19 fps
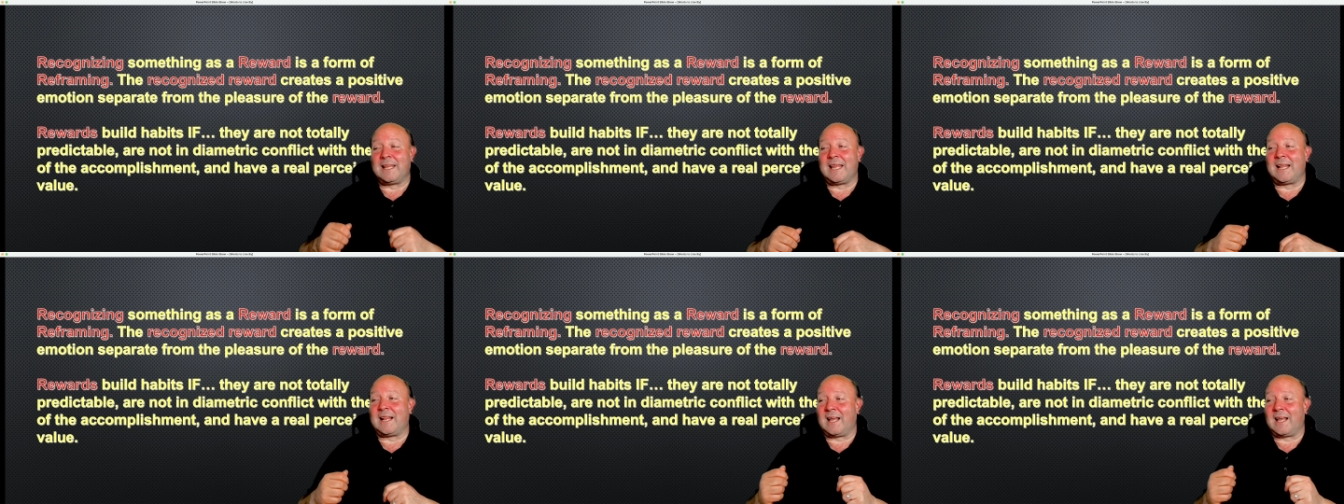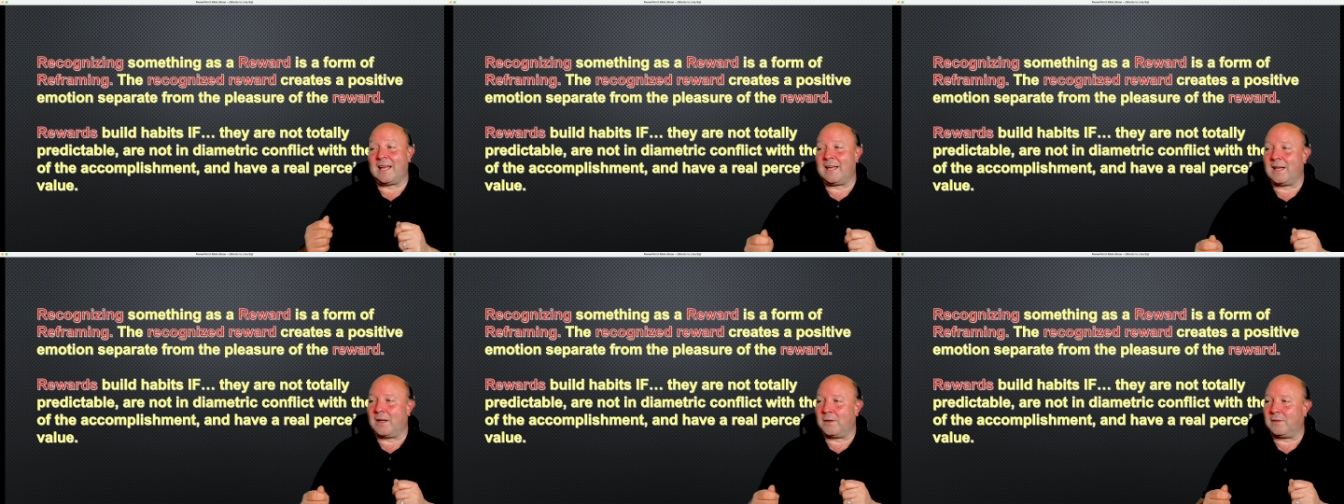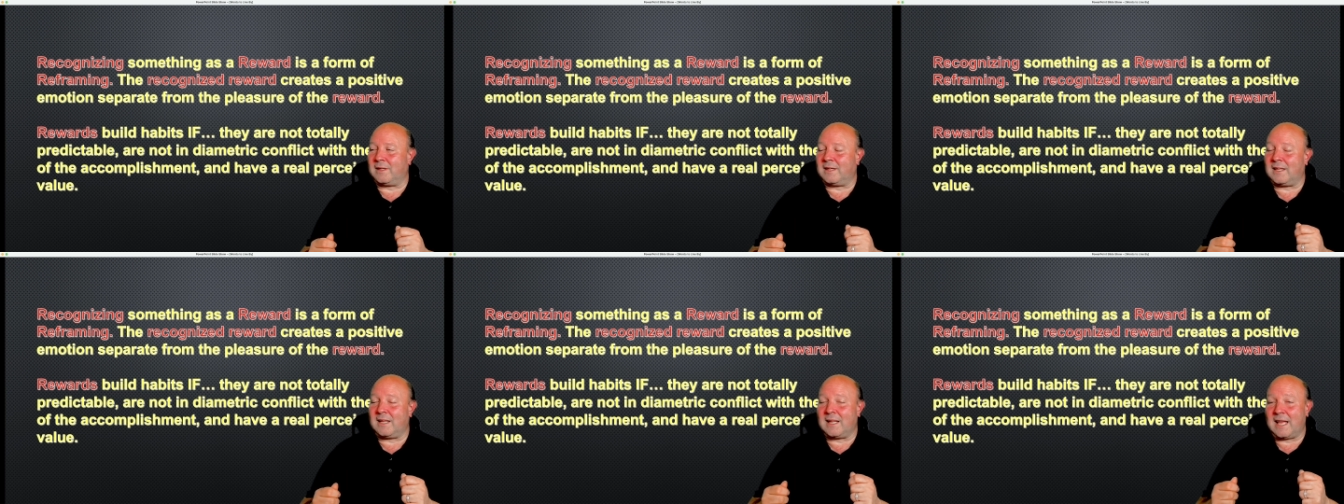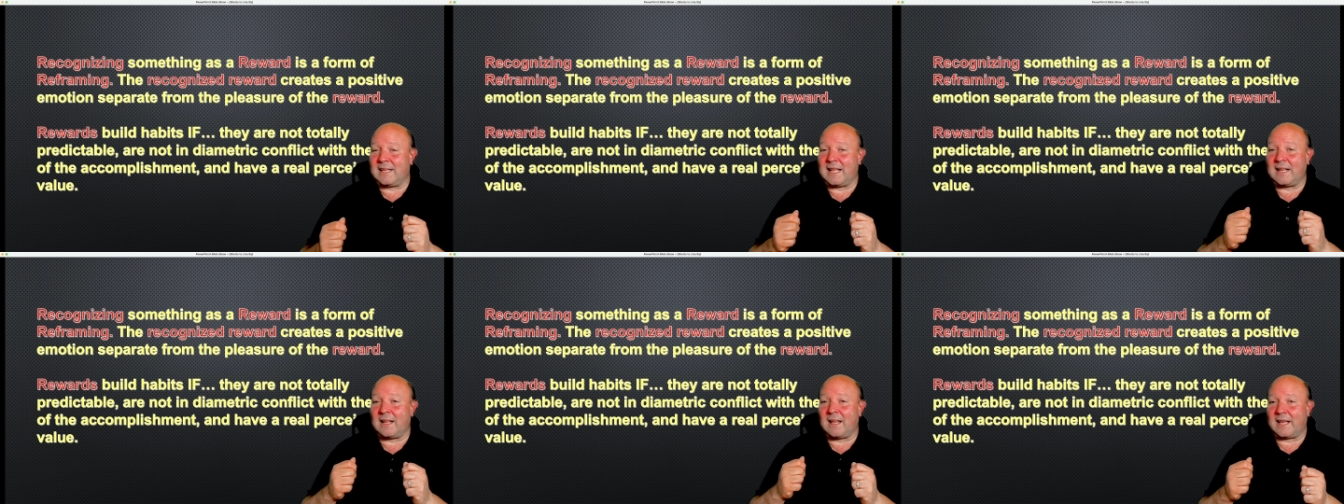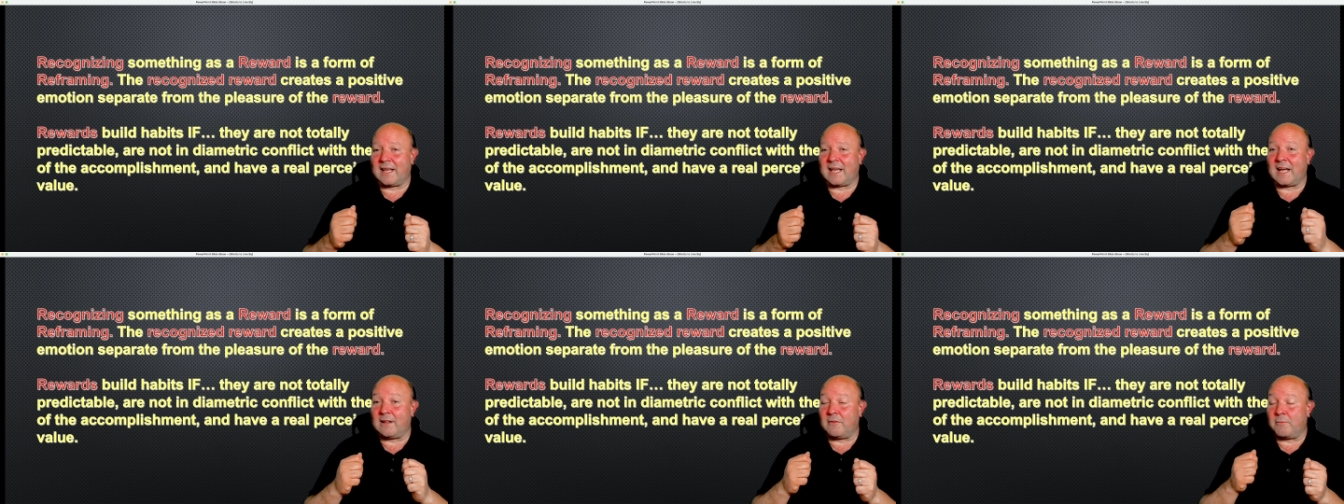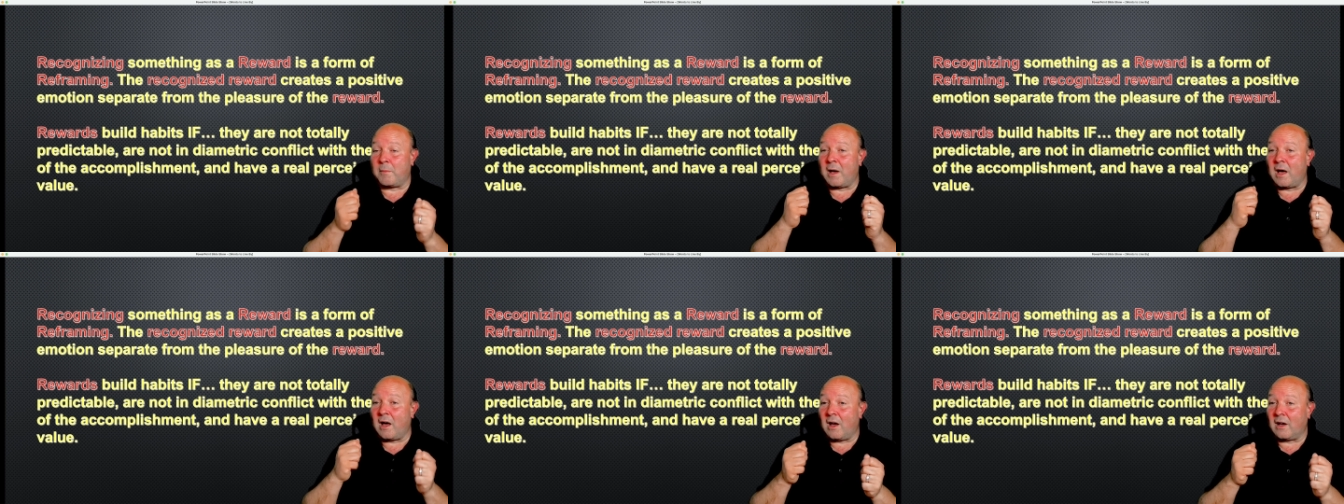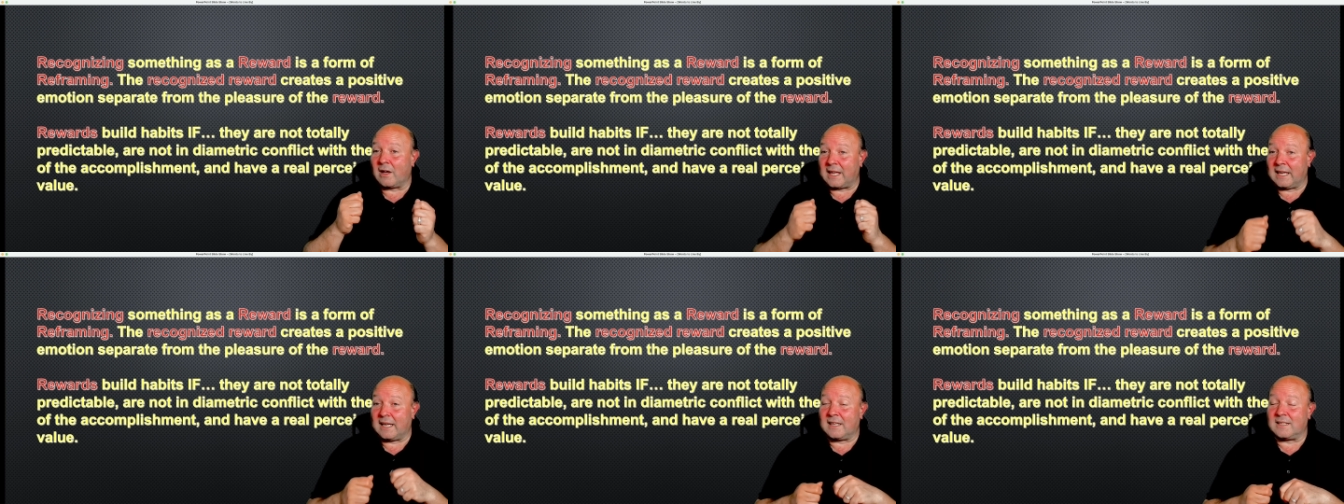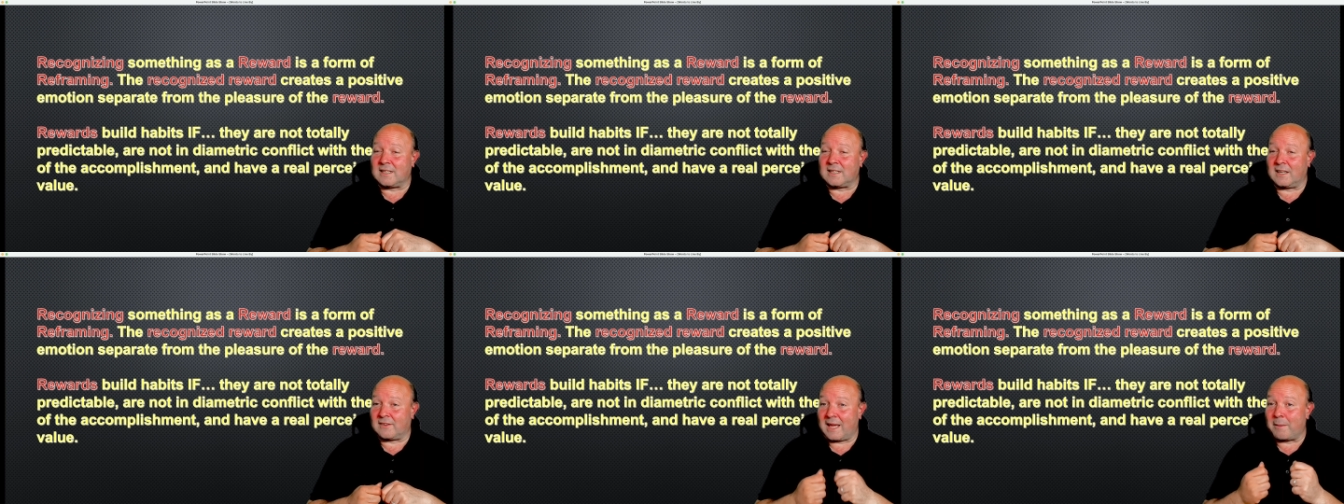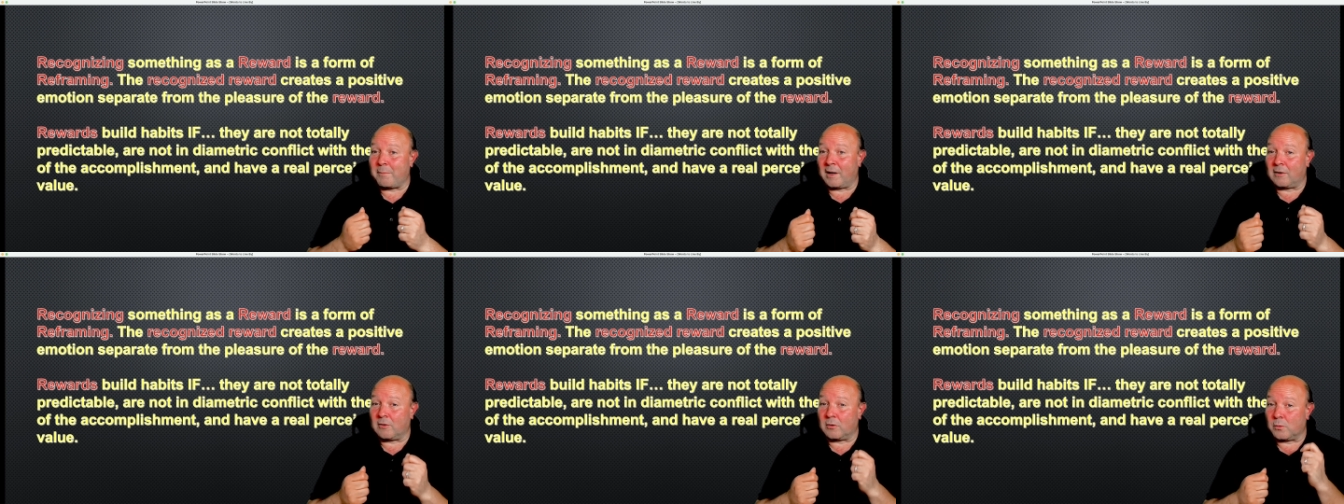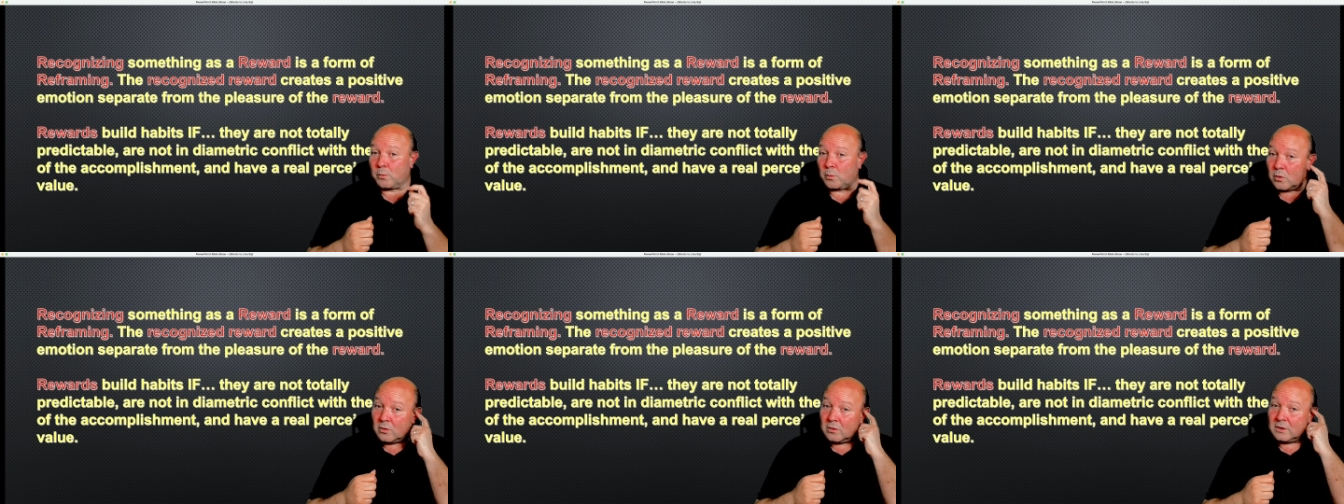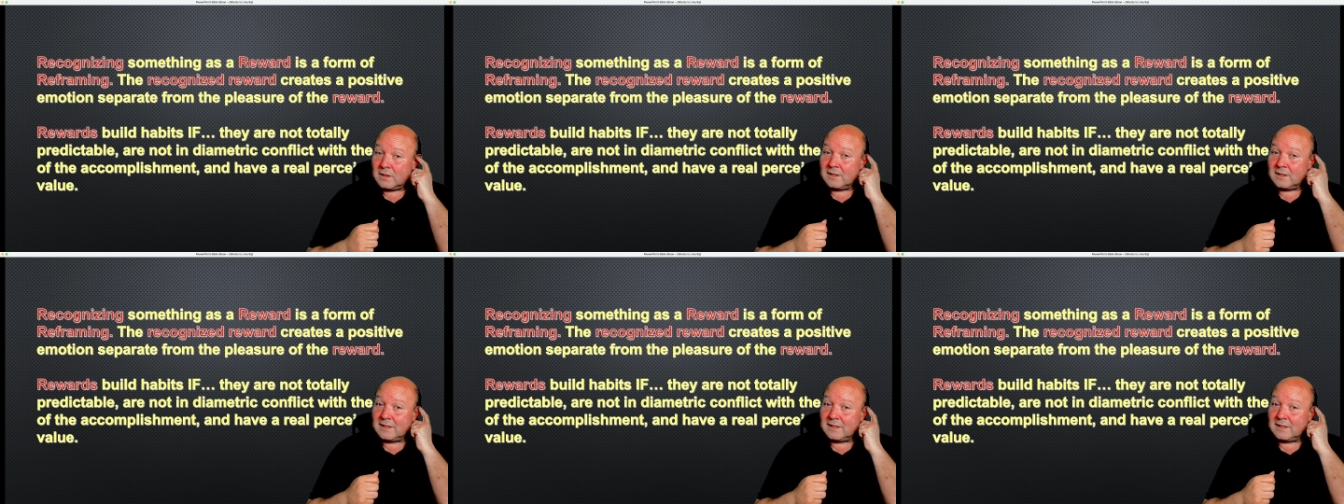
then I kind of mark it, I get my reward.